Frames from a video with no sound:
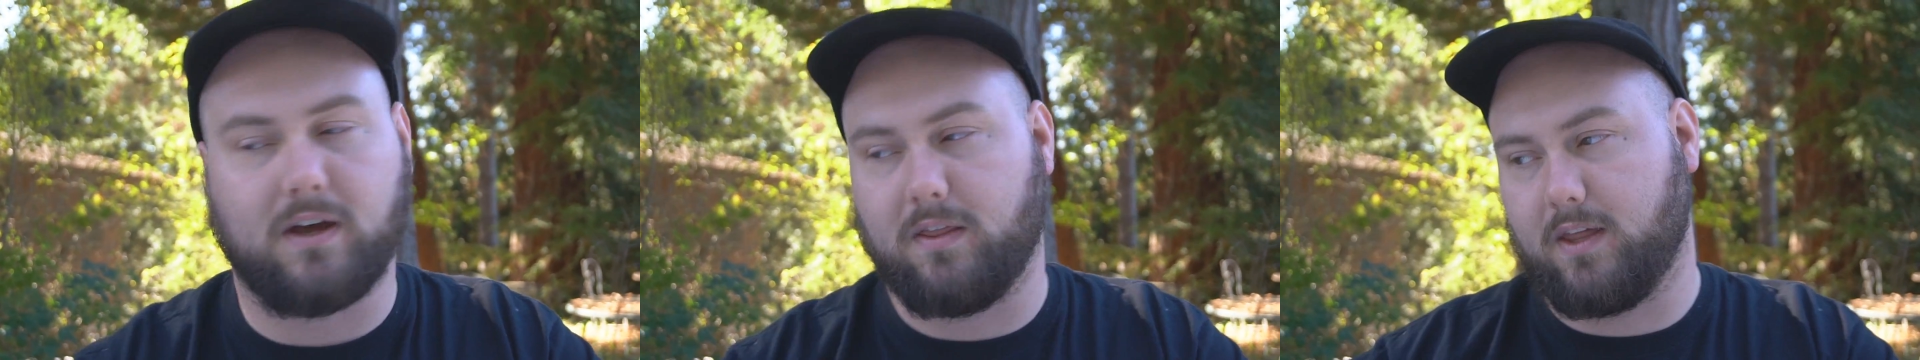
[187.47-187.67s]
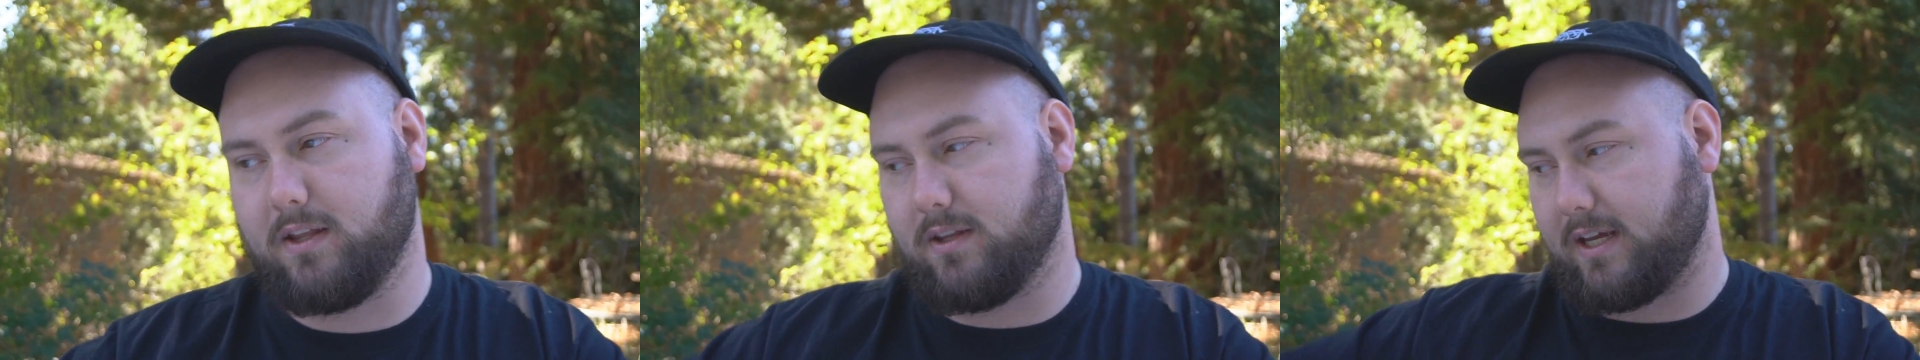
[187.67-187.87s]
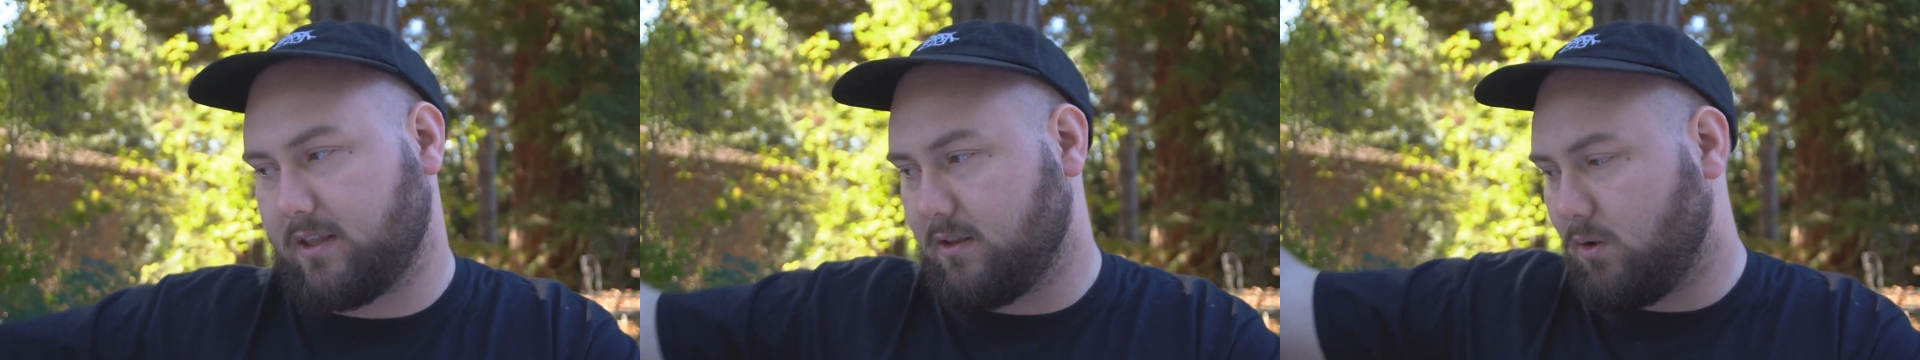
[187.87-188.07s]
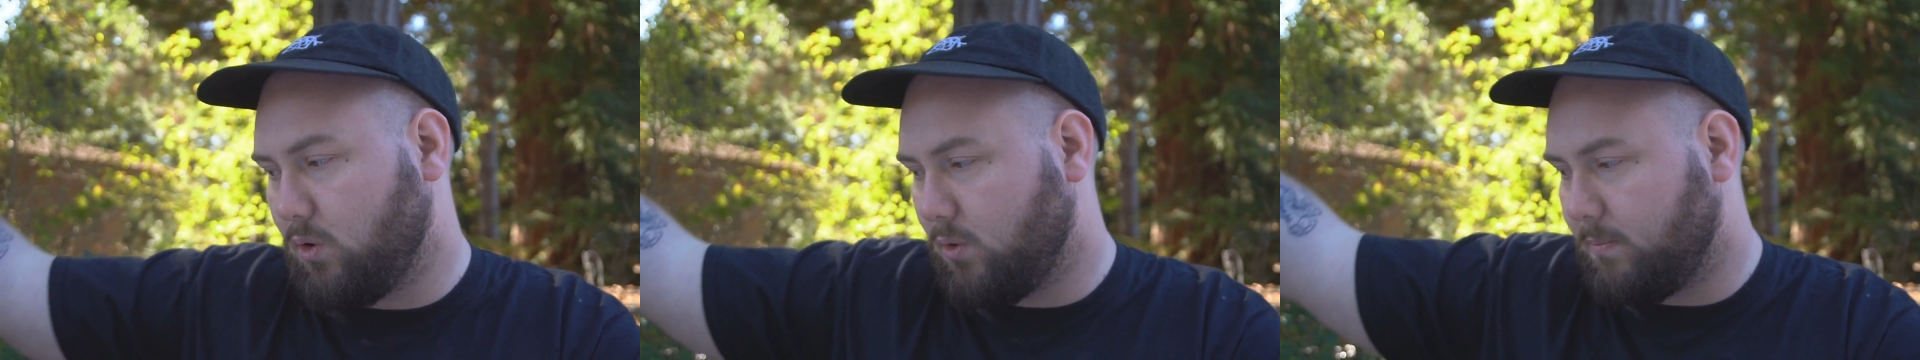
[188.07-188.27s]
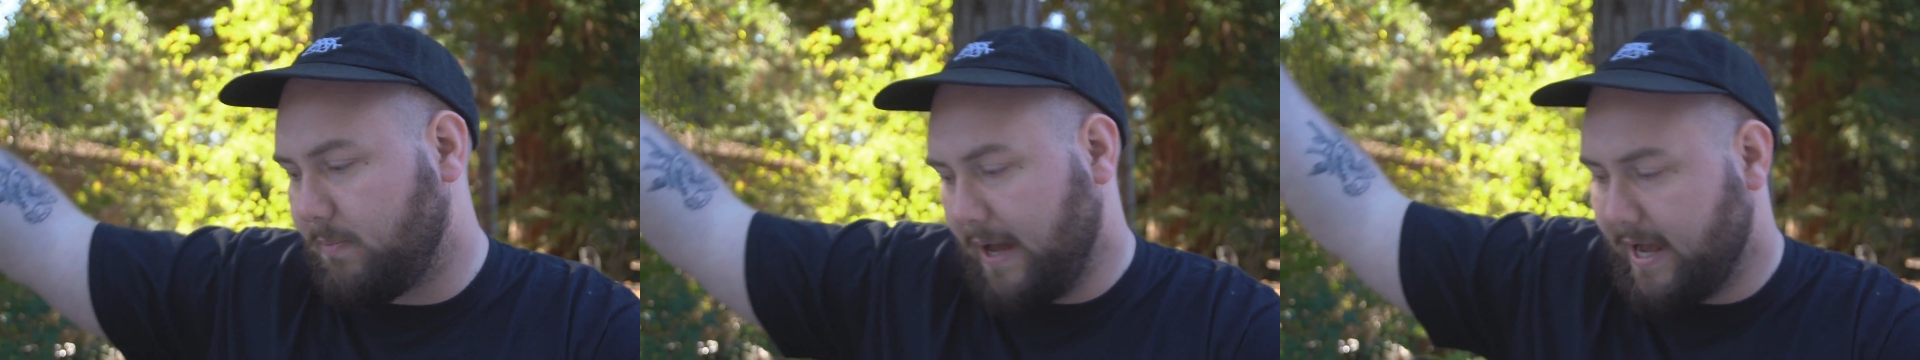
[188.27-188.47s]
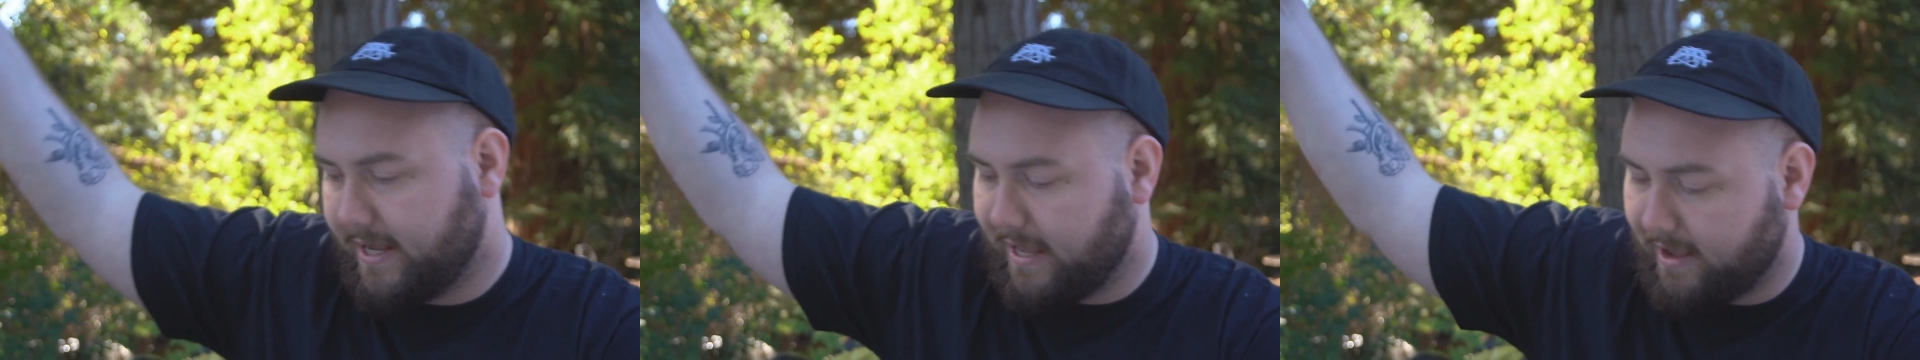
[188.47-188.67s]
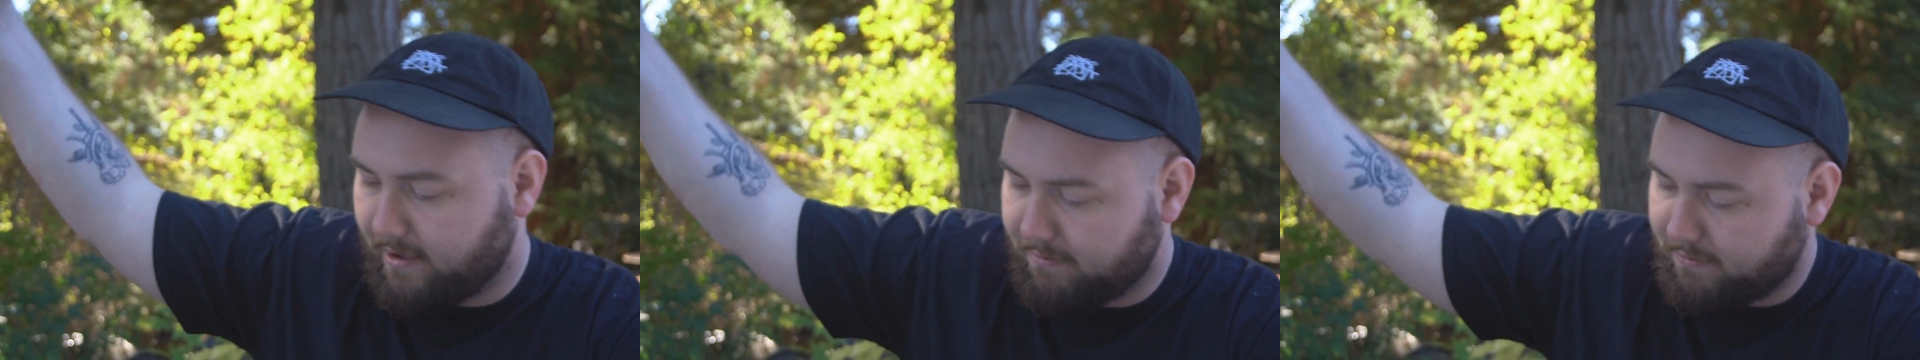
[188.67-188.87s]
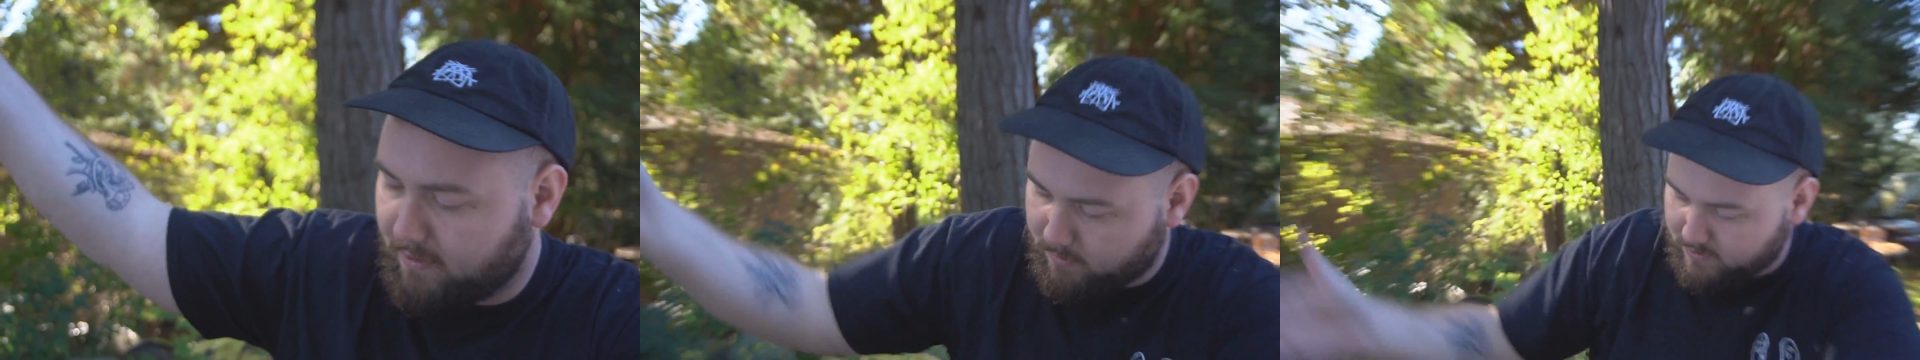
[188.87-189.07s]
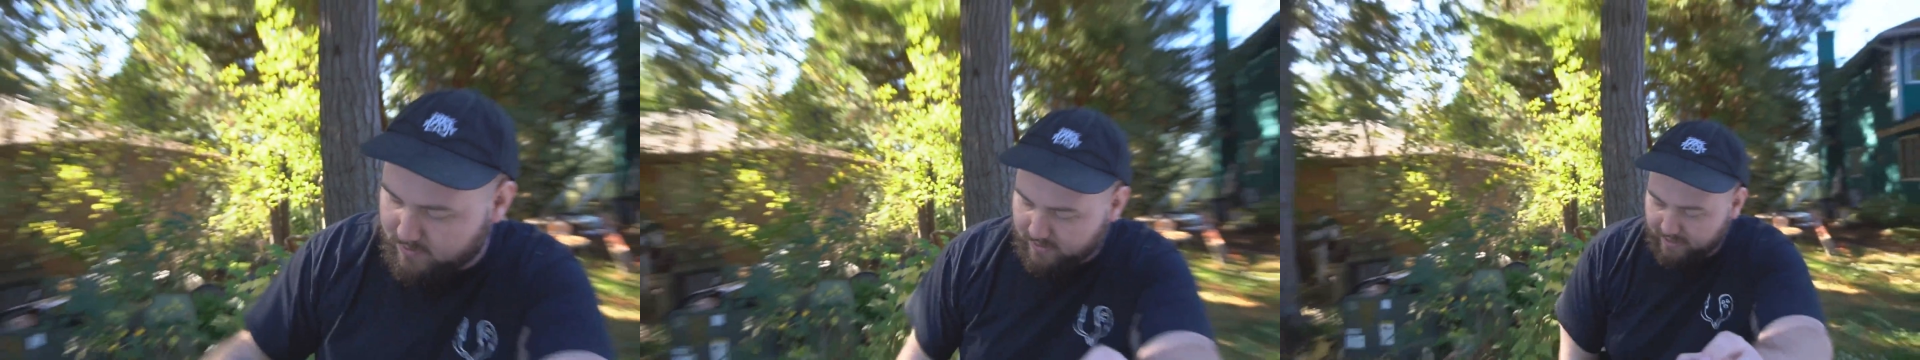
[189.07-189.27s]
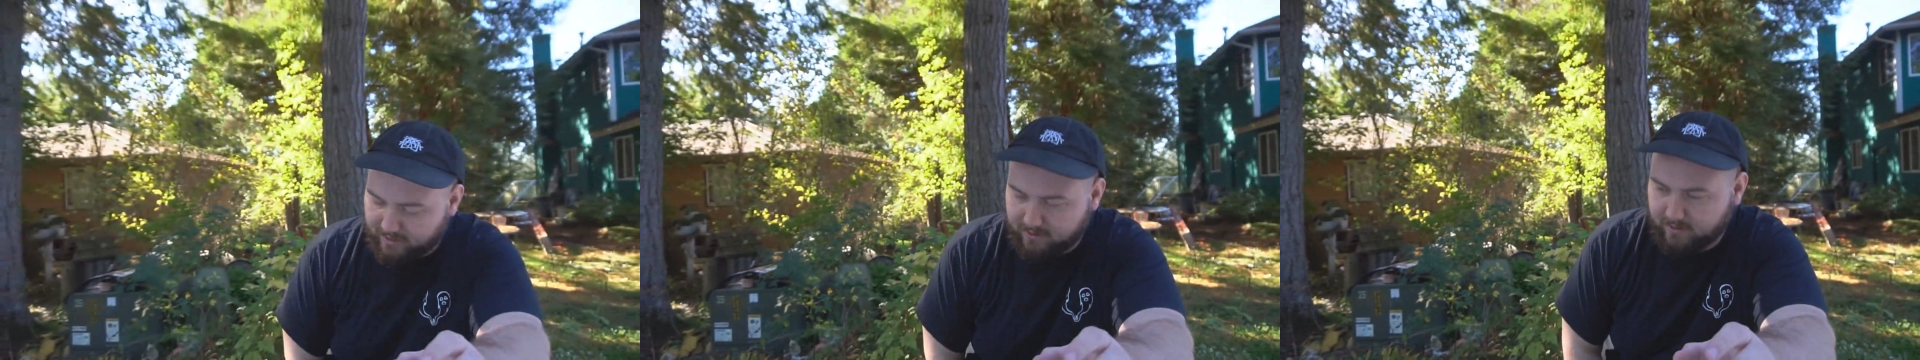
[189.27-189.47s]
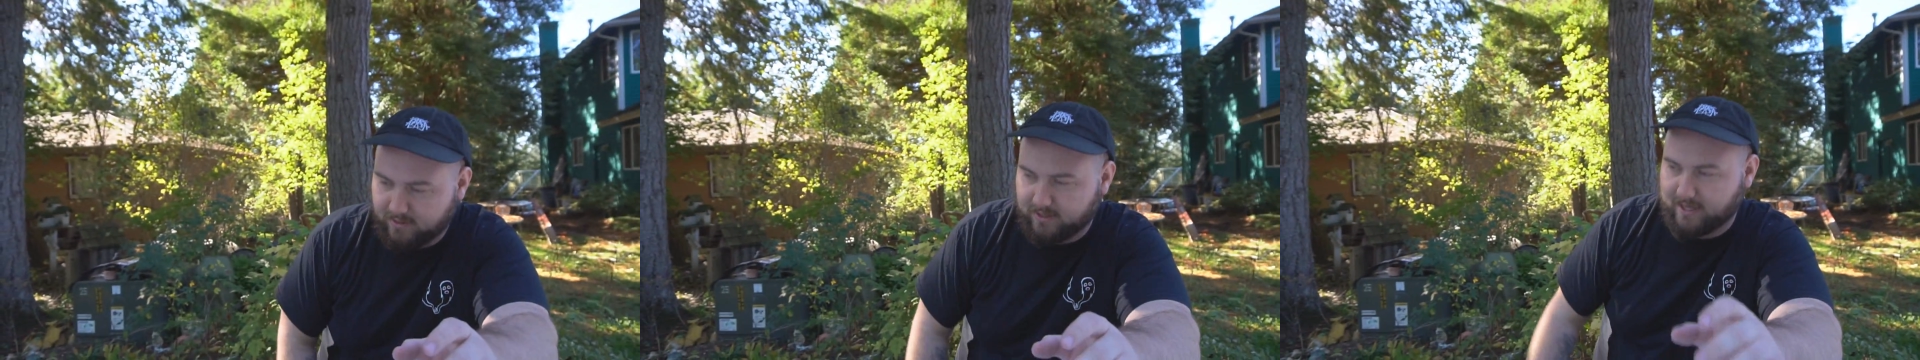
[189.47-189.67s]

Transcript: and then like the whole back half was like